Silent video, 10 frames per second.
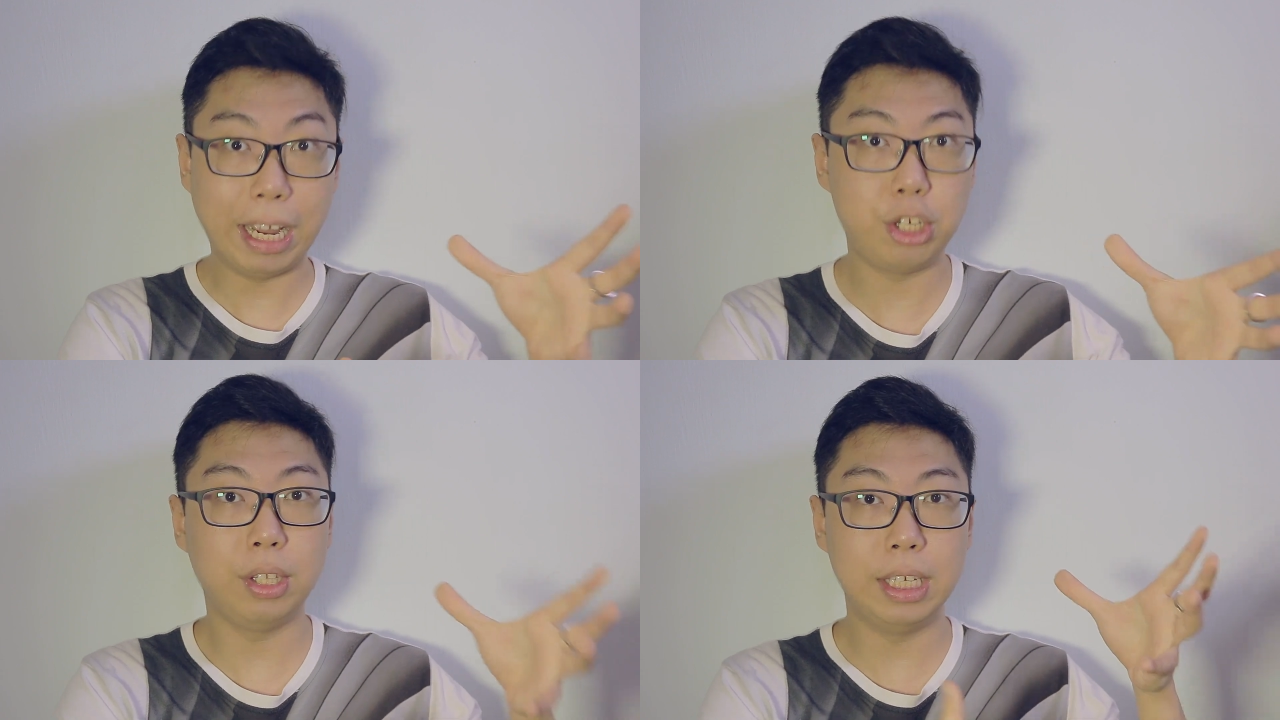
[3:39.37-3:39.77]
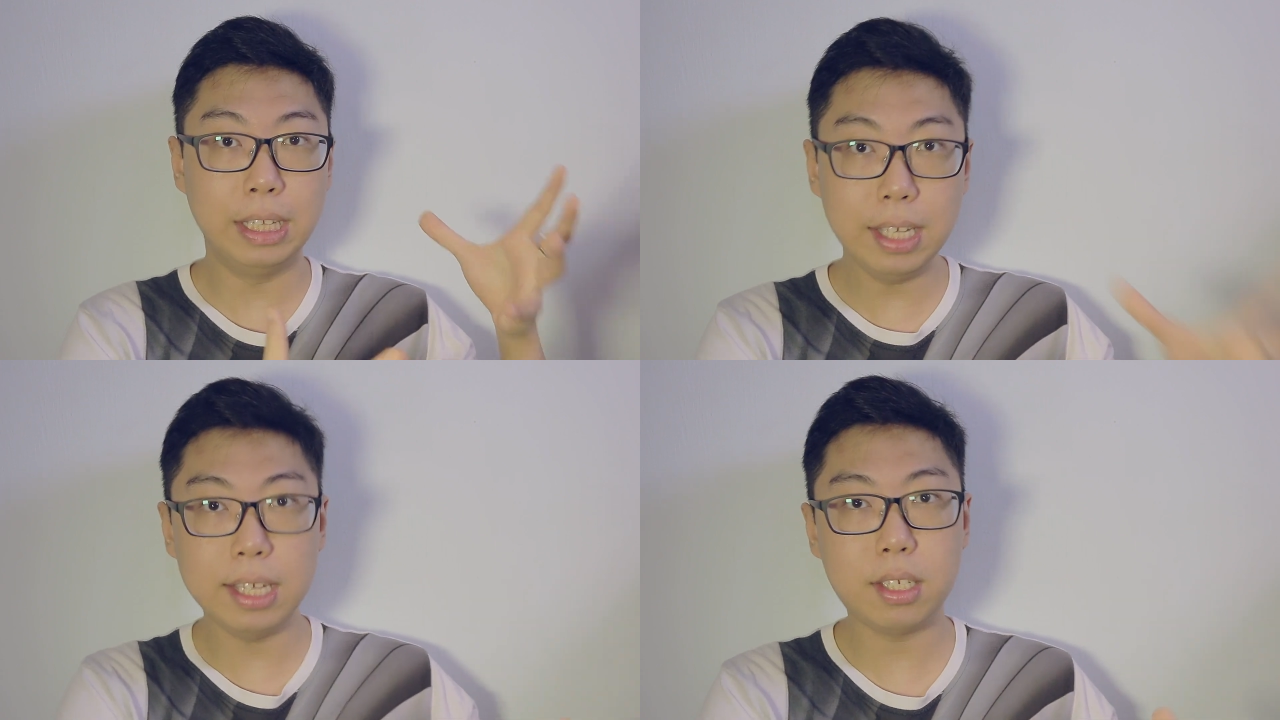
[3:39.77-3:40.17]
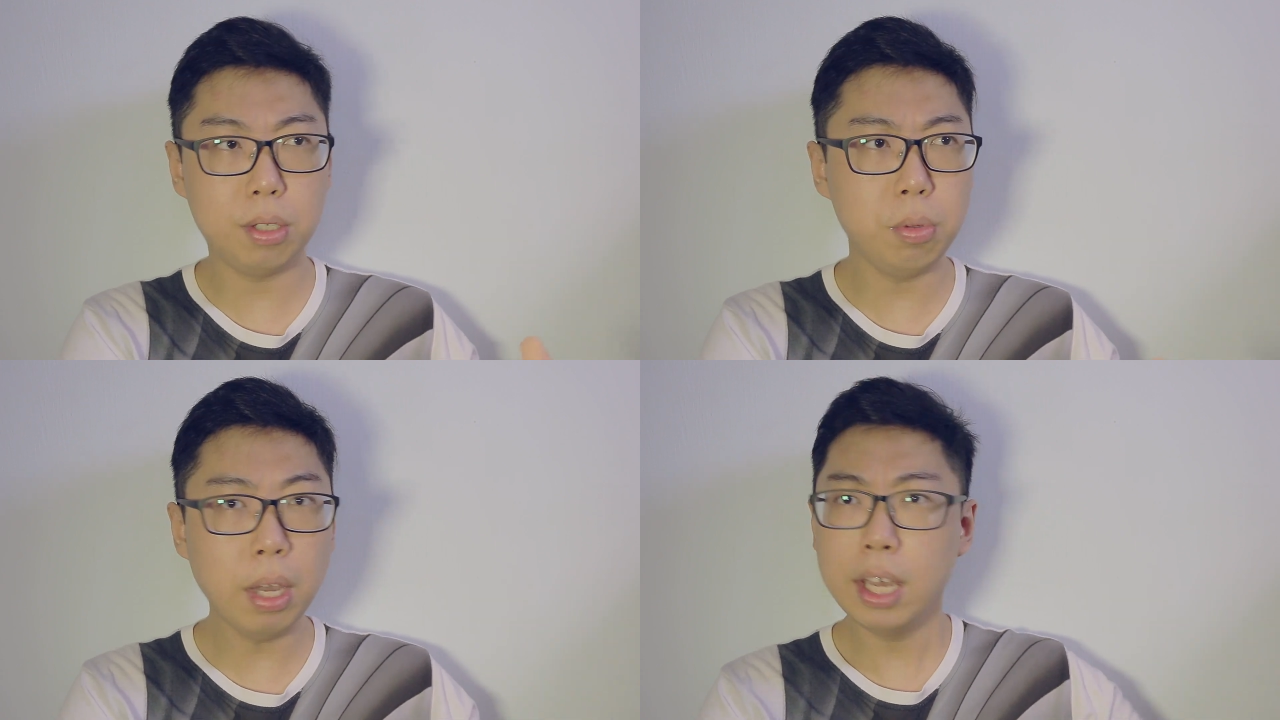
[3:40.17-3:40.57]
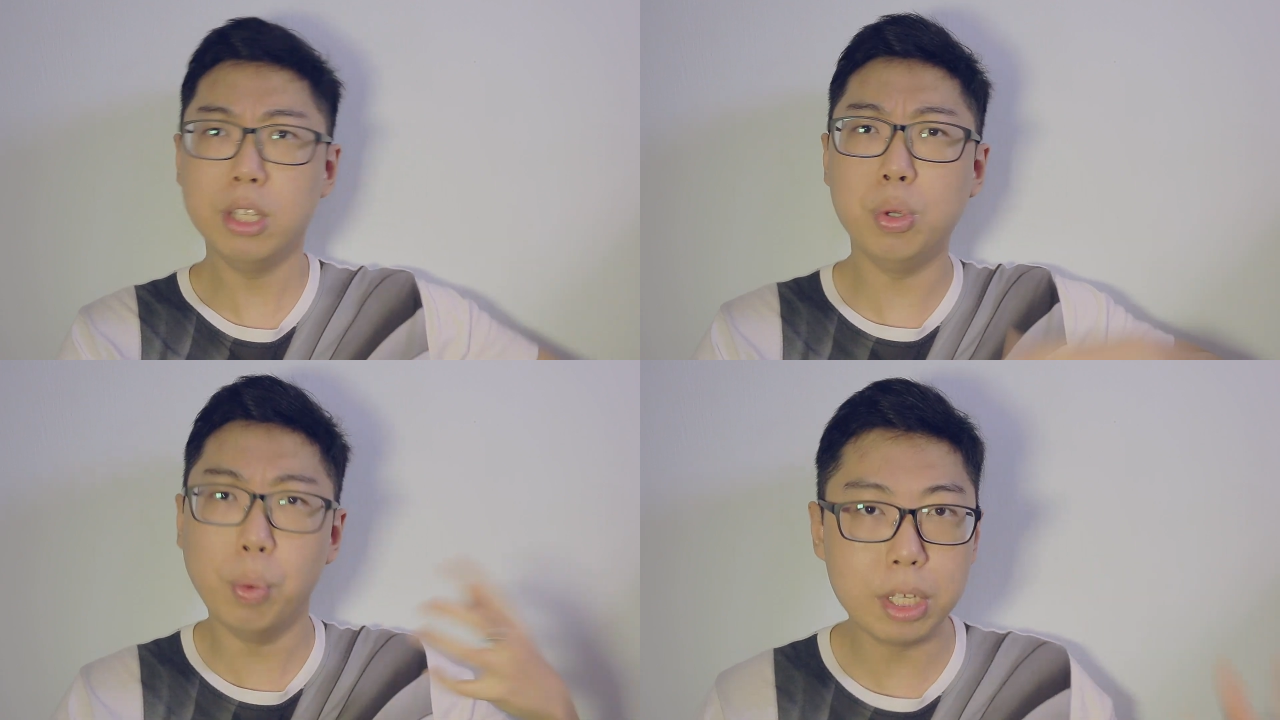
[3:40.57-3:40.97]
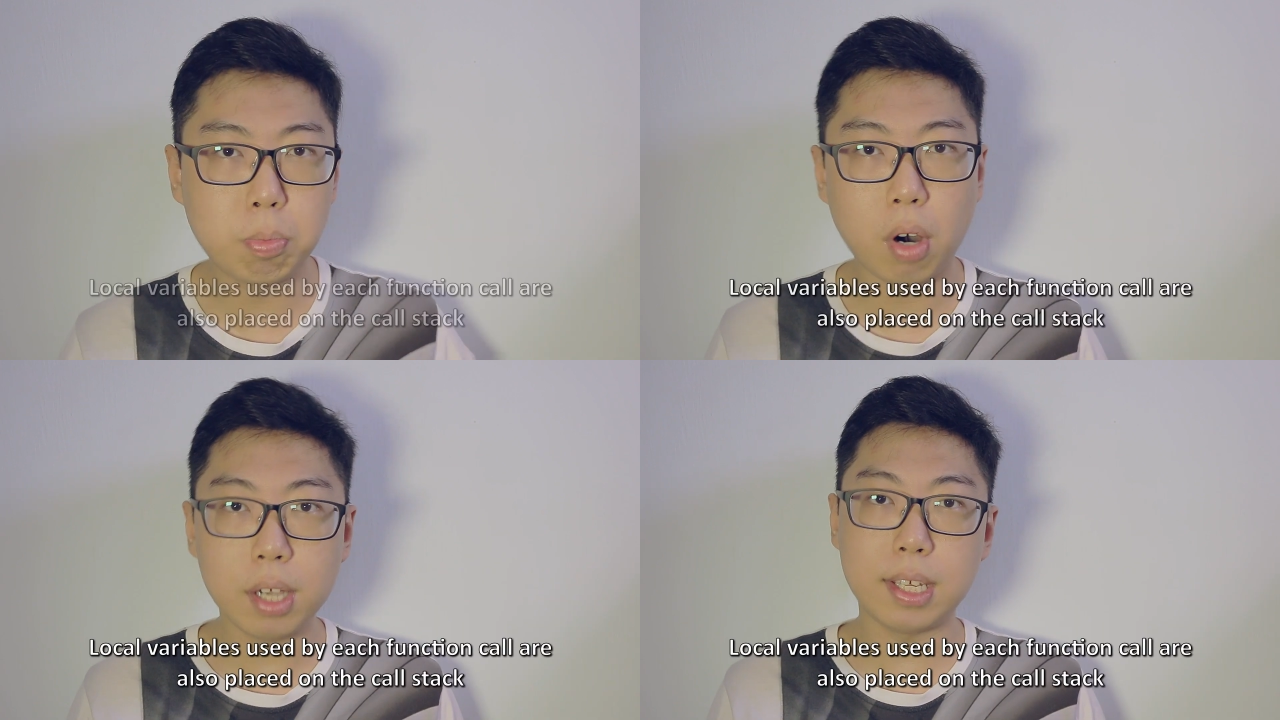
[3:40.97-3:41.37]
actually needs to do its
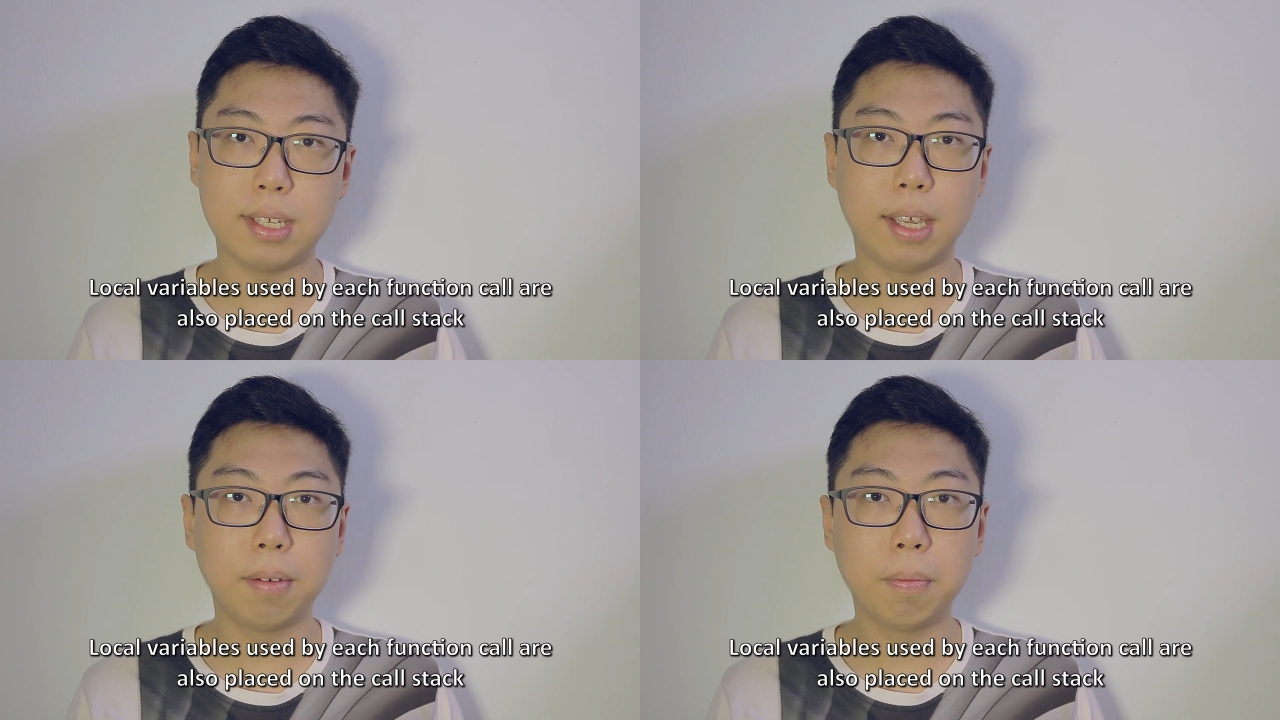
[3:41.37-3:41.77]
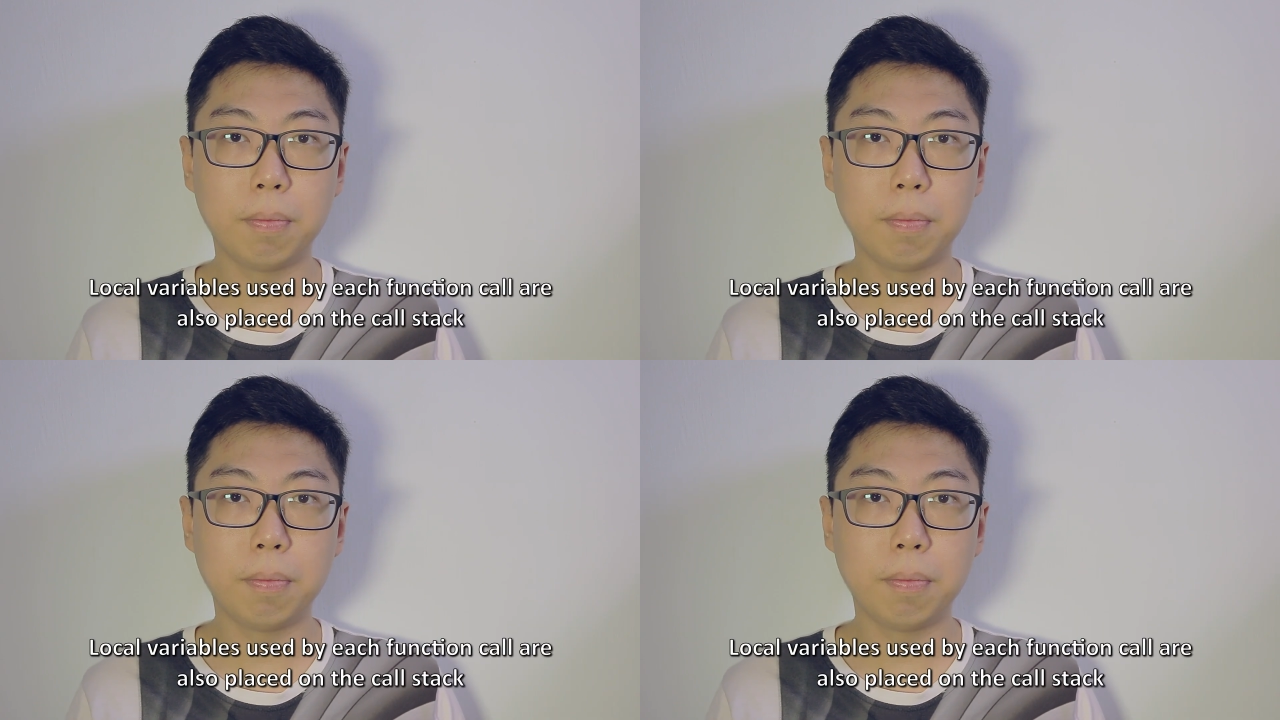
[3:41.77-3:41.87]
processing.